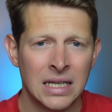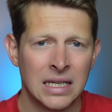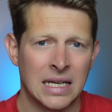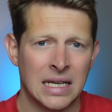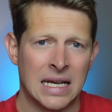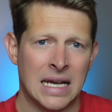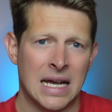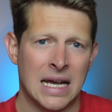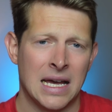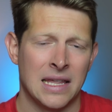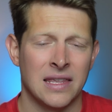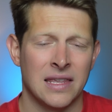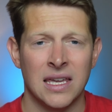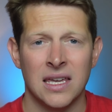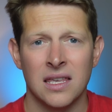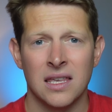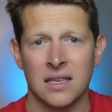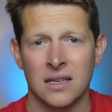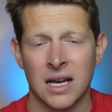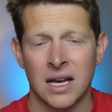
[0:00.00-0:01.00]

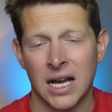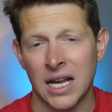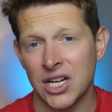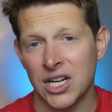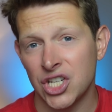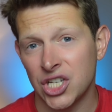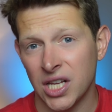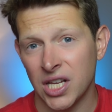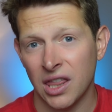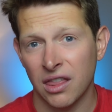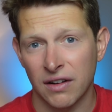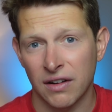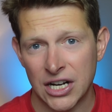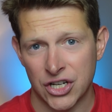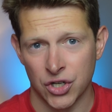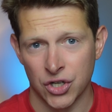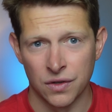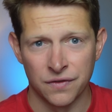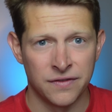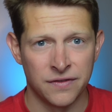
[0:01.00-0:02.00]
The IHT
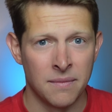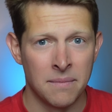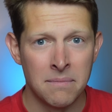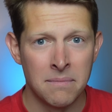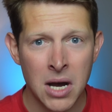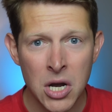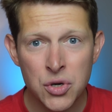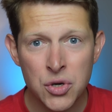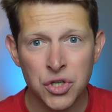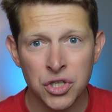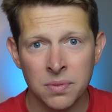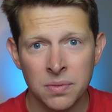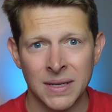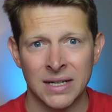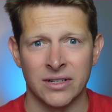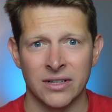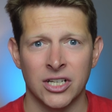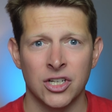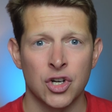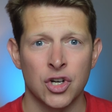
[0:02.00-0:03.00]
threshold for most
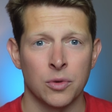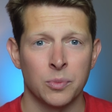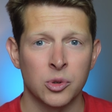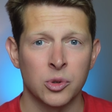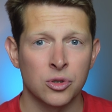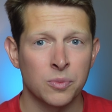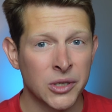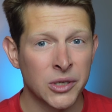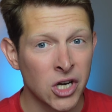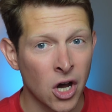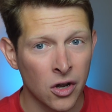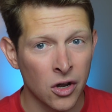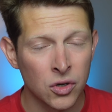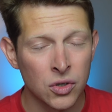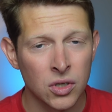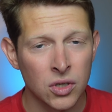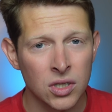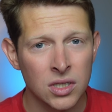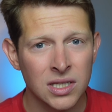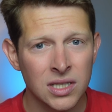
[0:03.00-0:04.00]
married couples, but not
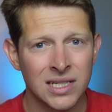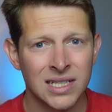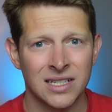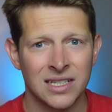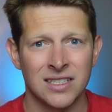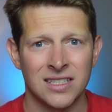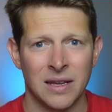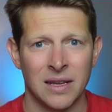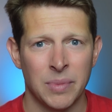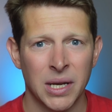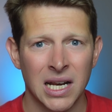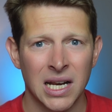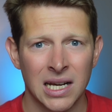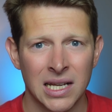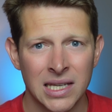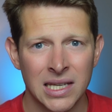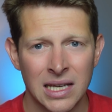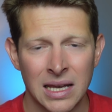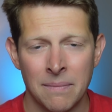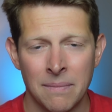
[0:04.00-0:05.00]
all, is
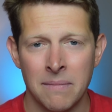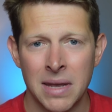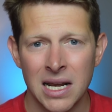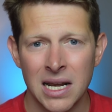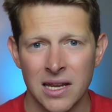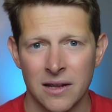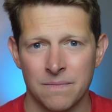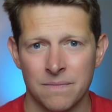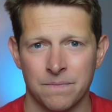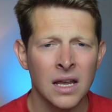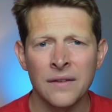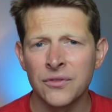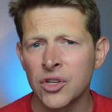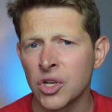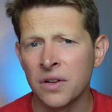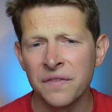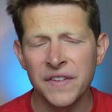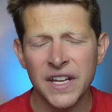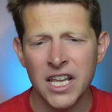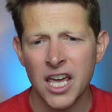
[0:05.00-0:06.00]
typically £1 million. I've done
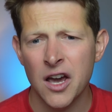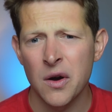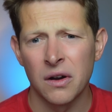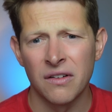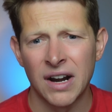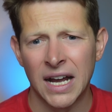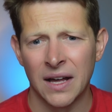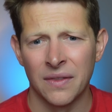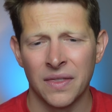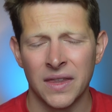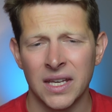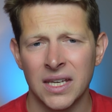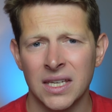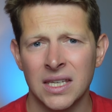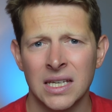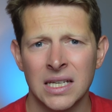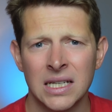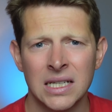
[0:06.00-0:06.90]
a video around the